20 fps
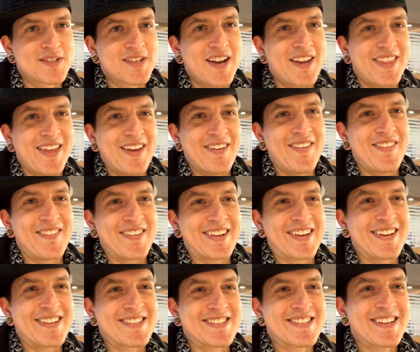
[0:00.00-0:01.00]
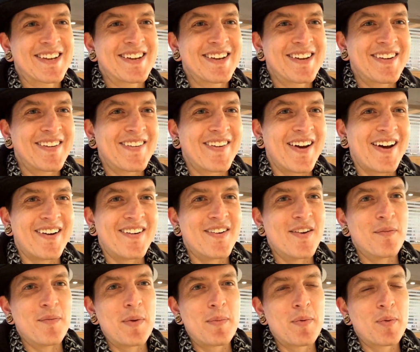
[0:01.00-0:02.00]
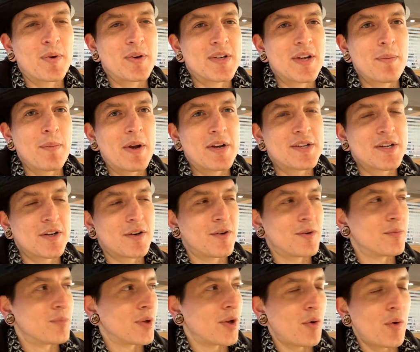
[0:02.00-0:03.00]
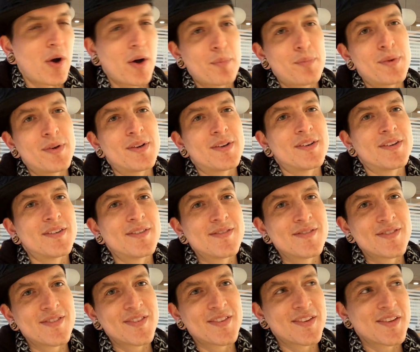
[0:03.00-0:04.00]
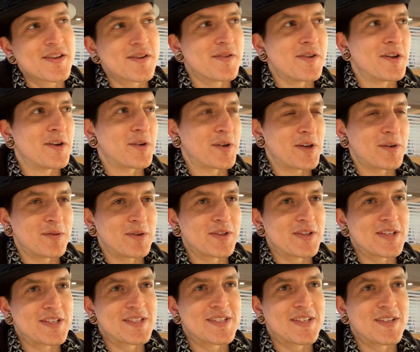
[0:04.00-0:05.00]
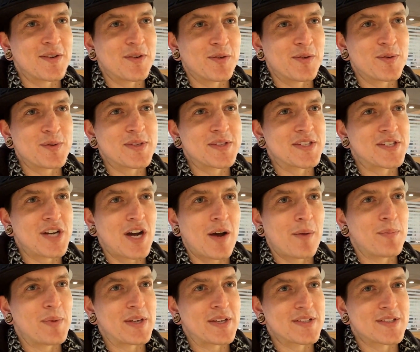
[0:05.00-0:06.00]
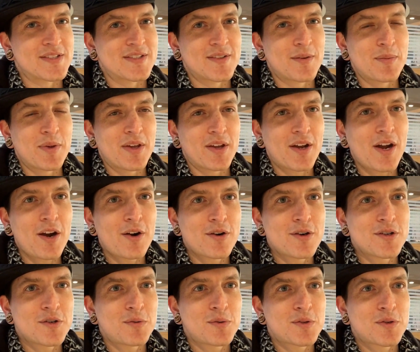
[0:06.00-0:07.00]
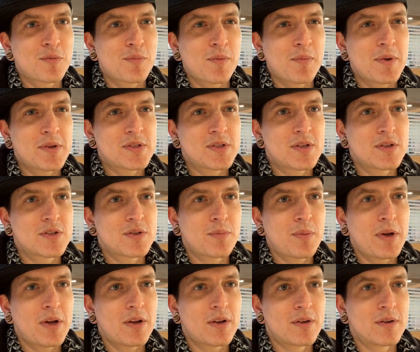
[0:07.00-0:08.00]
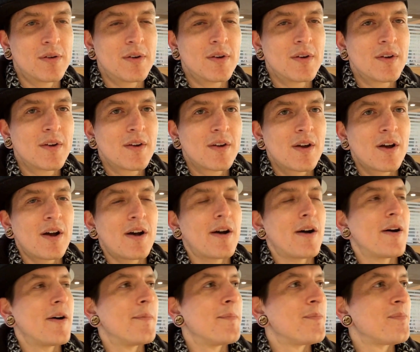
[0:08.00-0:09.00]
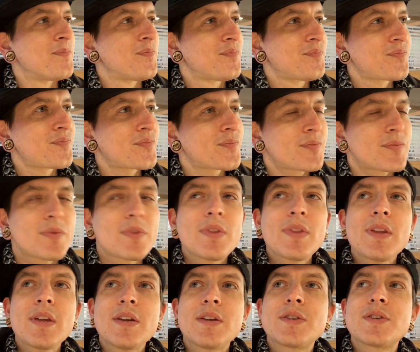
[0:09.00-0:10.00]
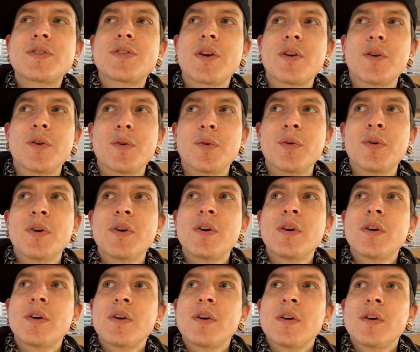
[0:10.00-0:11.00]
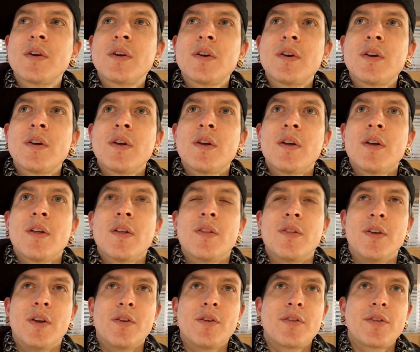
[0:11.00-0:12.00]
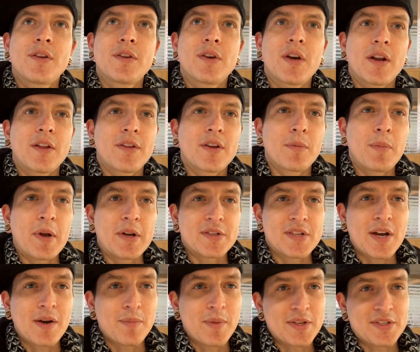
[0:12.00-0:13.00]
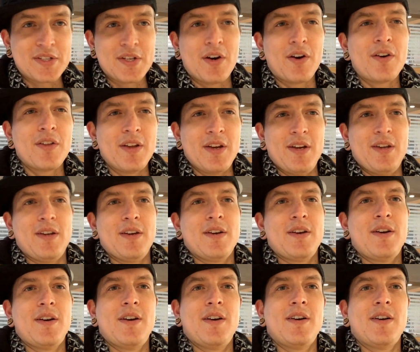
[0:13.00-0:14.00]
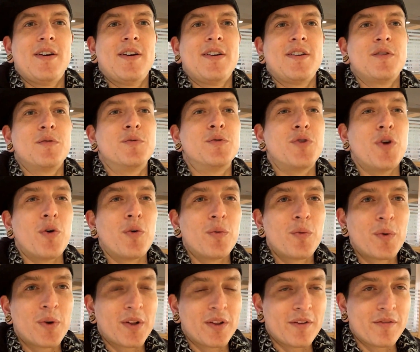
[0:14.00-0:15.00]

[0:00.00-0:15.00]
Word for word: say that because I don't know. Maybe one day my channel will blow up and it'll get released and he'll lose his job because they'll be like, I heard you were super messy in Japan. Um, so the other thing you got to think about is how messy are they? Uh, you don't want to